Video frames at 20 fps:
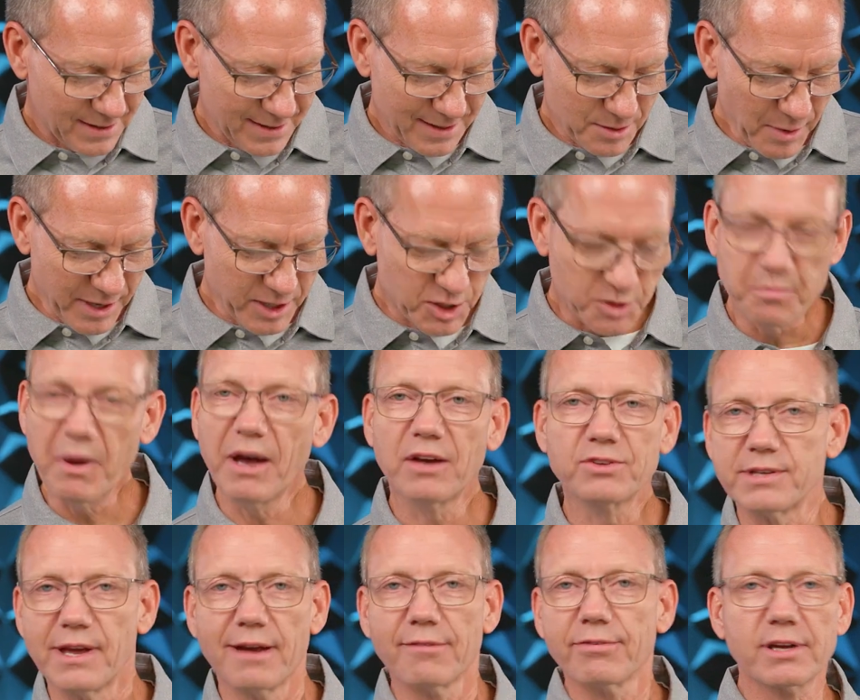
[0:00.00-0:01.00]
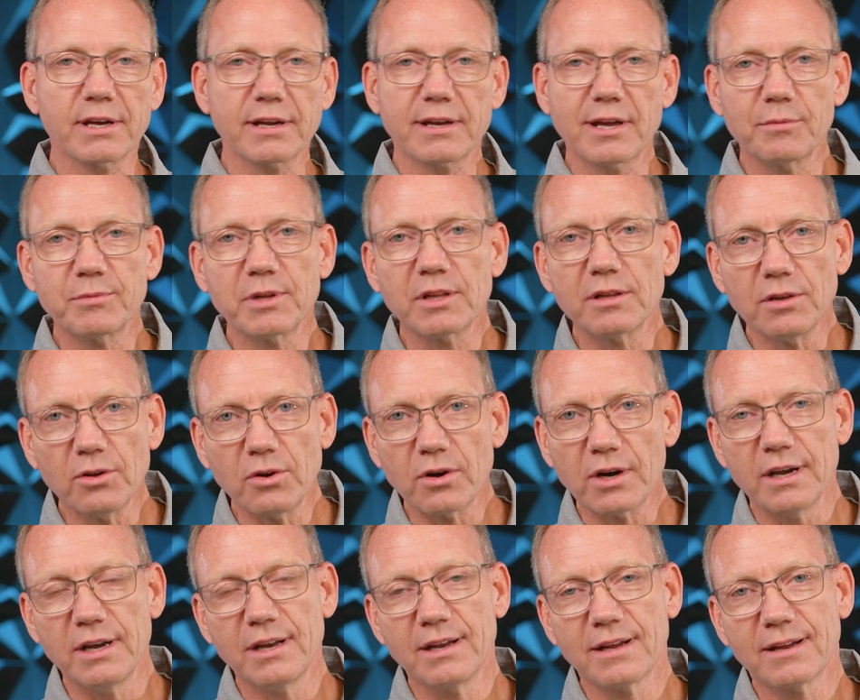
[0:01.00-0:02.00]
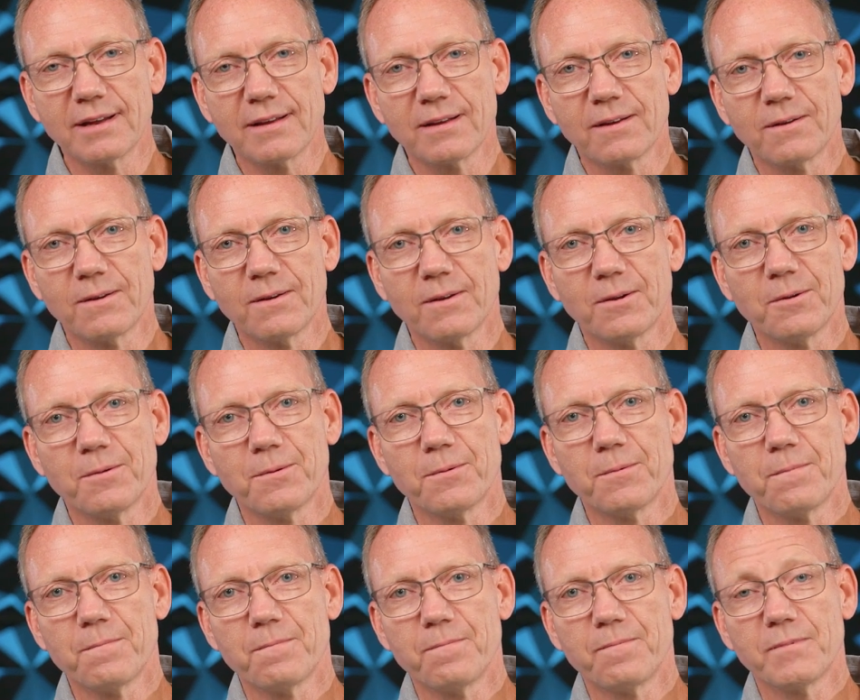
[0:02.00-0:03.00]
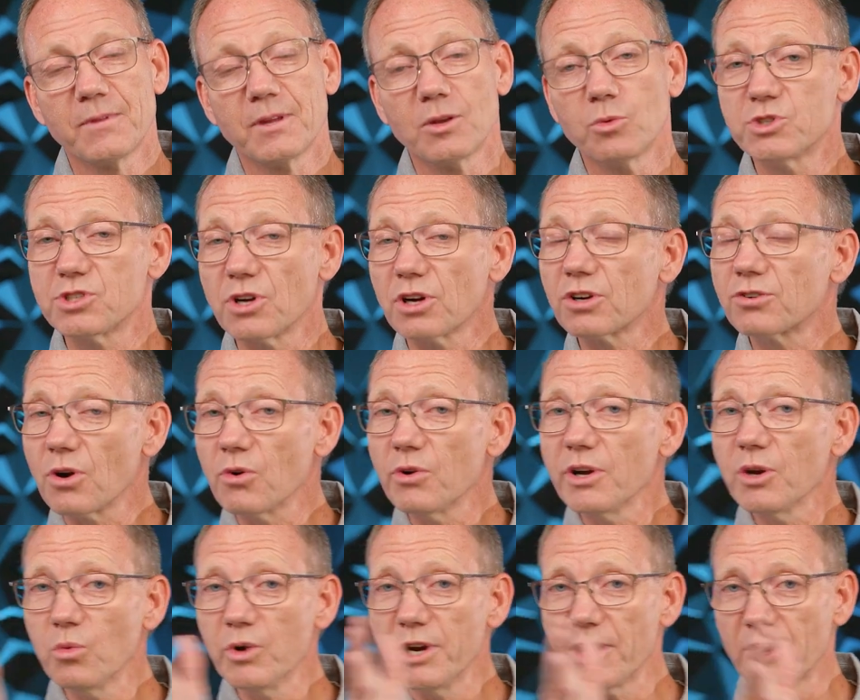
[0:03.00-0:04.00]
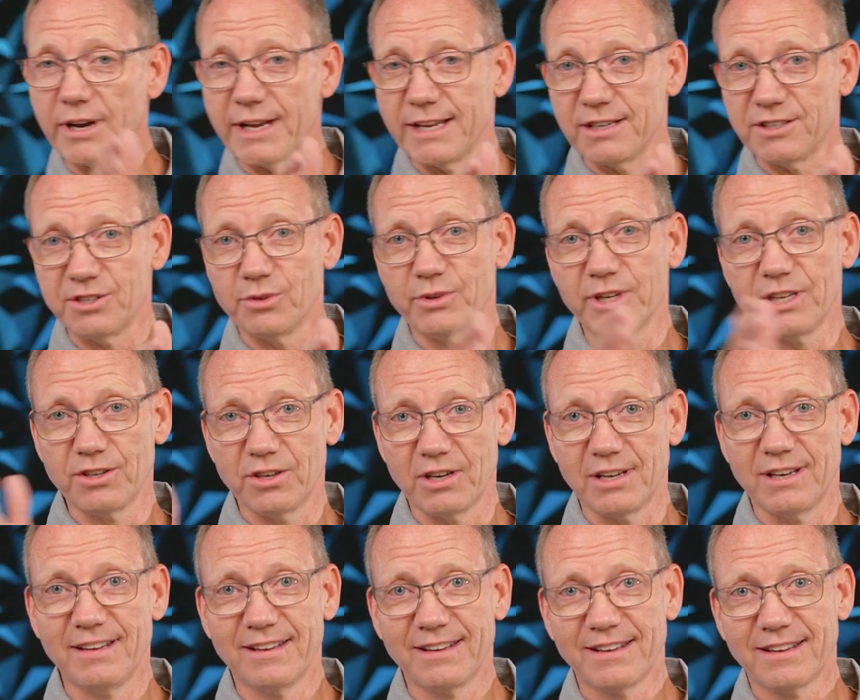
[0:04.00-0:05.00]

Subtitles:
is my spouse ever going to come to the Lord? We start growing weary in doing good.